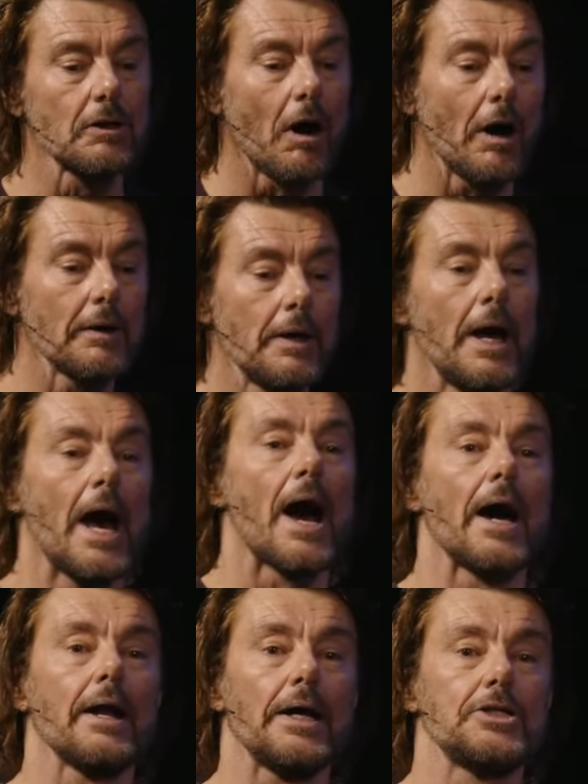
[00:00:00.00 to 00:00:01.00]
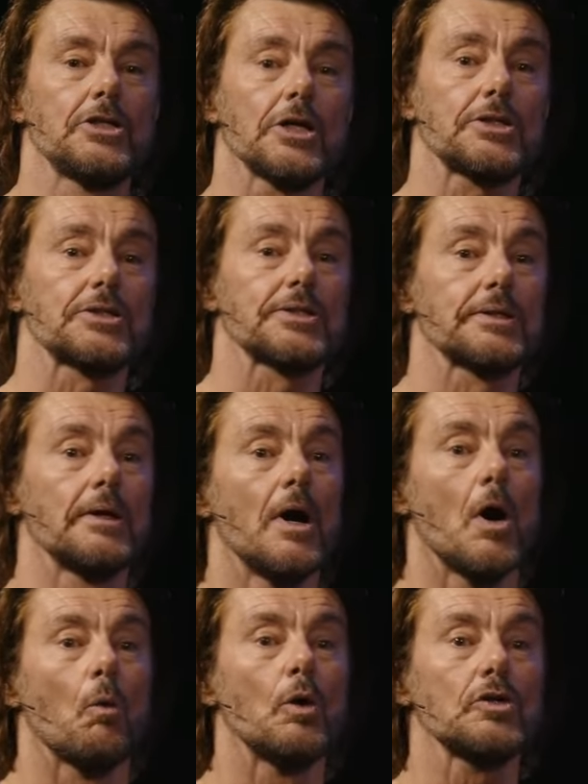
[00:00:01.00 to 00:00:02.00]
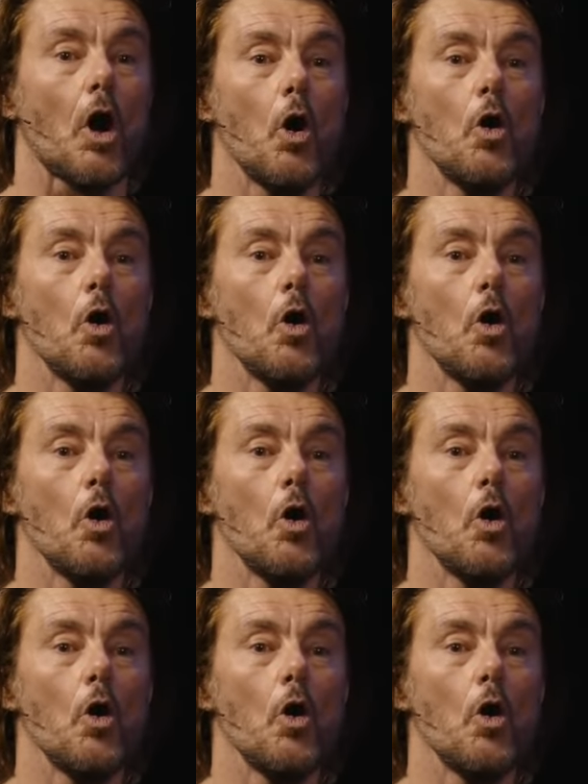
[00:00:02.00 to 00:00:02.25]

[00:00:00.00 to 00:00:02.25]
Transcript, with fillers: to God, and I just was